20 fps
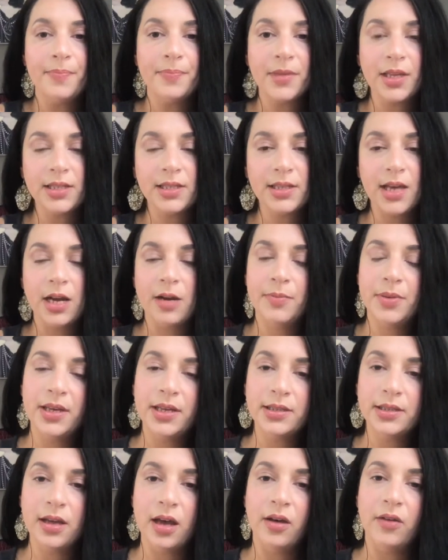It's got a
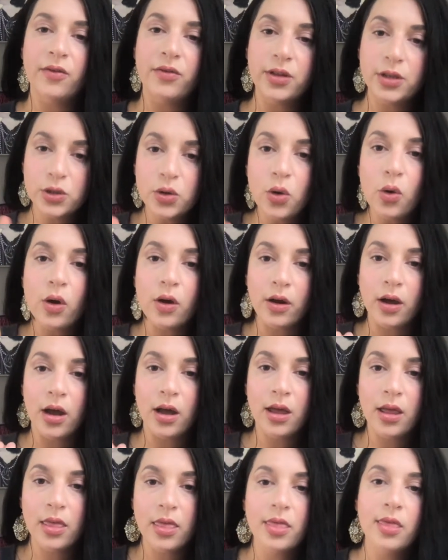piece of the Torah
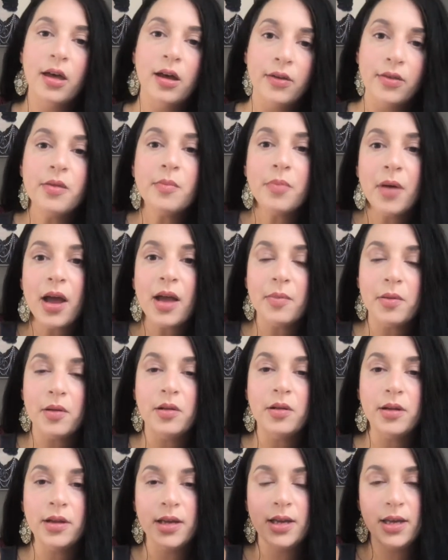and the
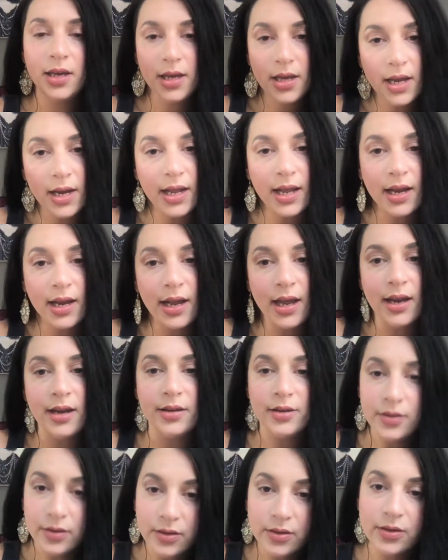Bible in it, and
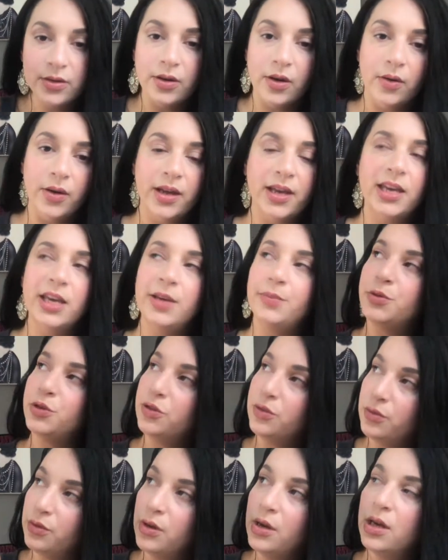you know, it keeps
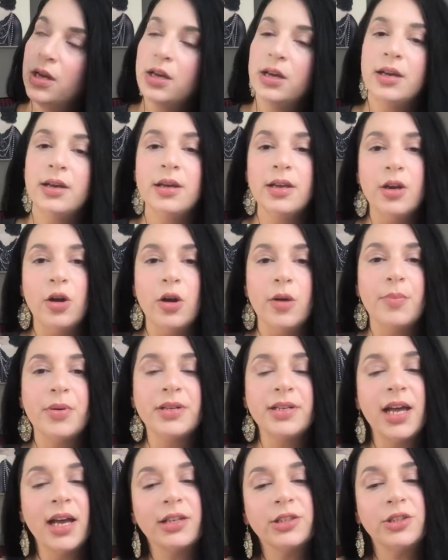you, you know, it
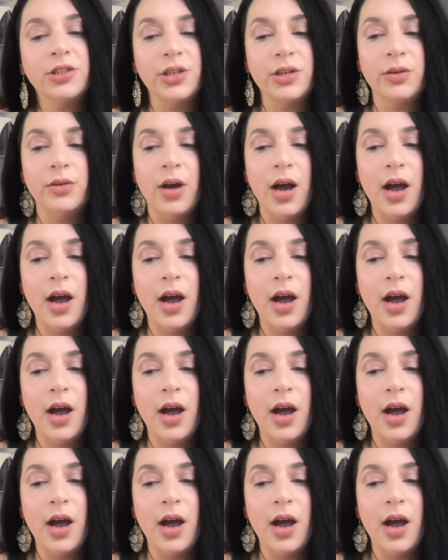protects you.